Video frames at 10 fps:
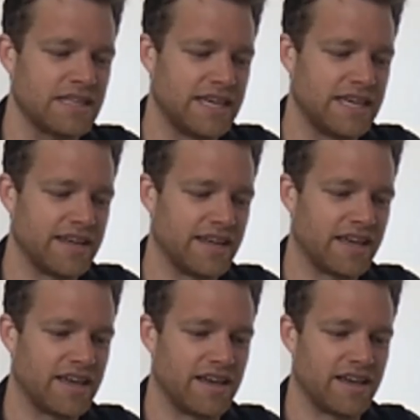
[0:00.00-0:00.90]

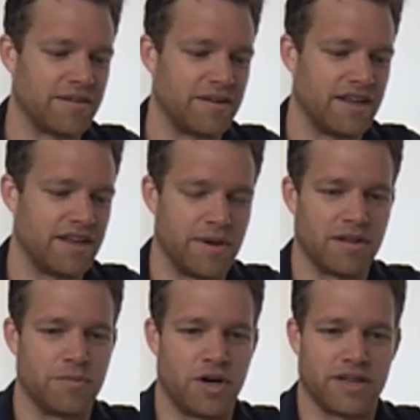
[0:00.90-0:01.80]
getting um, M L
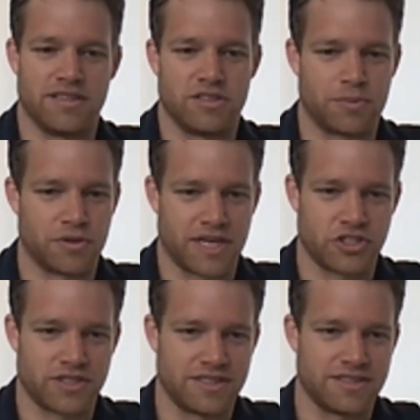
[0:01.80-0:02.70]
model into
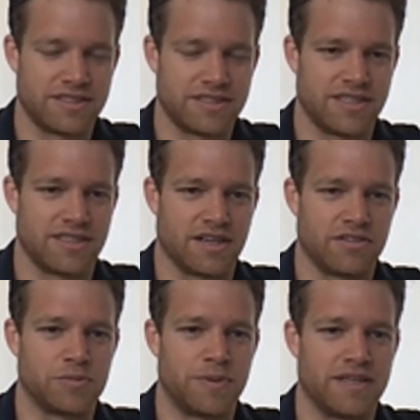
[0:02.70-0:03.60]
production? And are
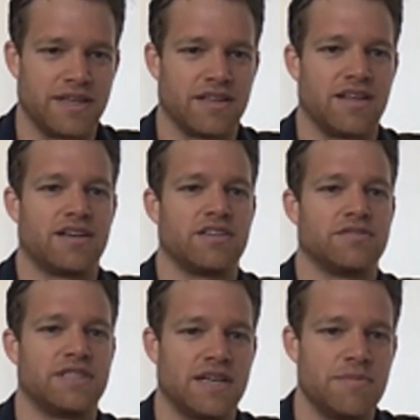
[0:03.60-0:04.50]
you spending a lot of
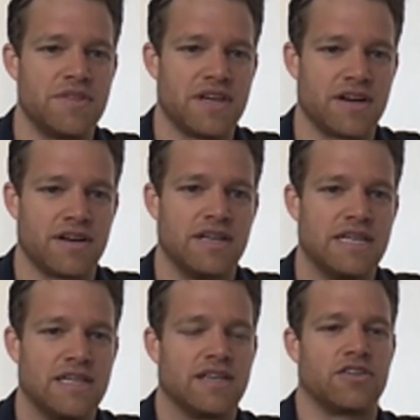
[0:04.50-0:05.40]
time there
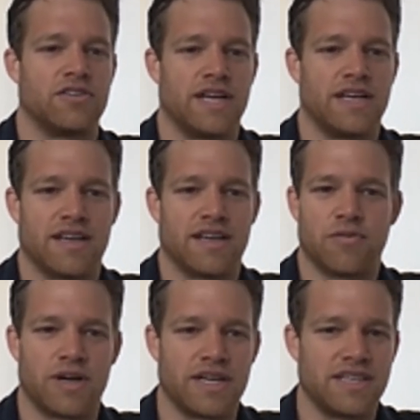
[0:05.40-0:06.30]
creating,
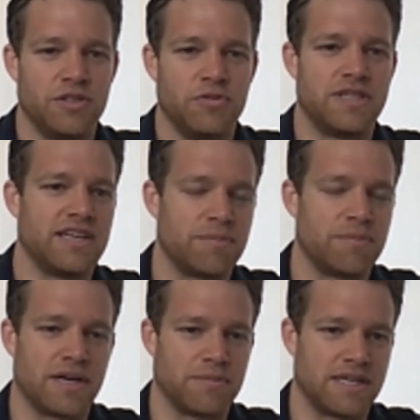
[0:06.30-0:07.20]
writing new data
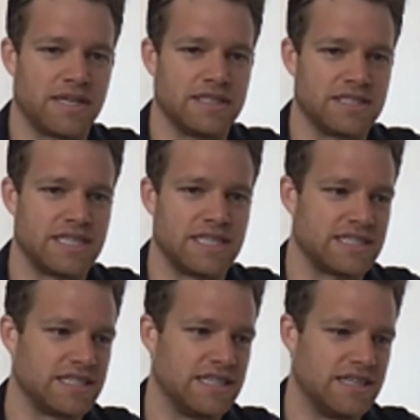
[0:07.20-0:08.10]
pipelines that
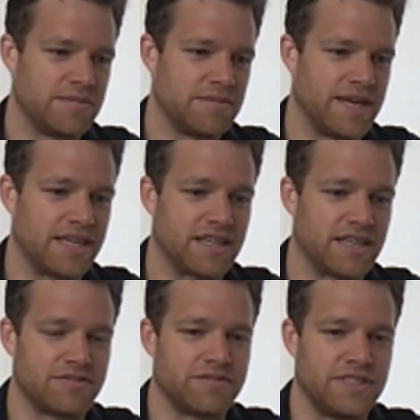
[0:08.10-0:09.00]
make
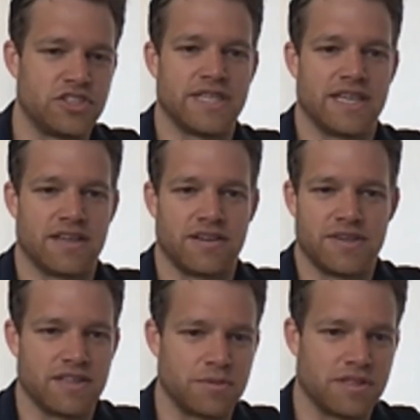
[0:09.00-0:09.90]
that feature data
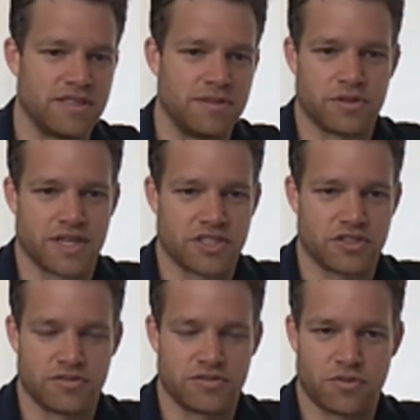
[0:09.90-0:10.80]
available in
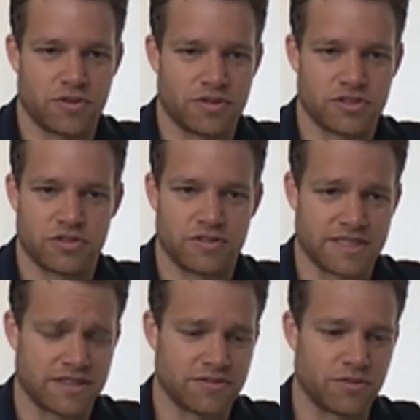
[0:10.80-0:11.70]
production for
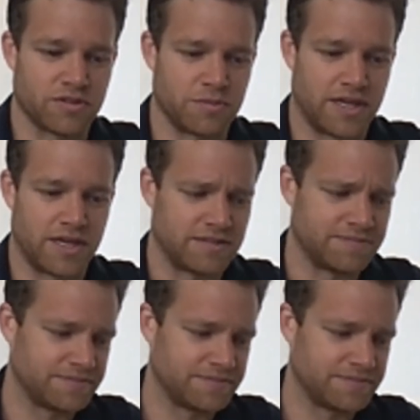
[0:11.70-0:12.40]
serving for the model?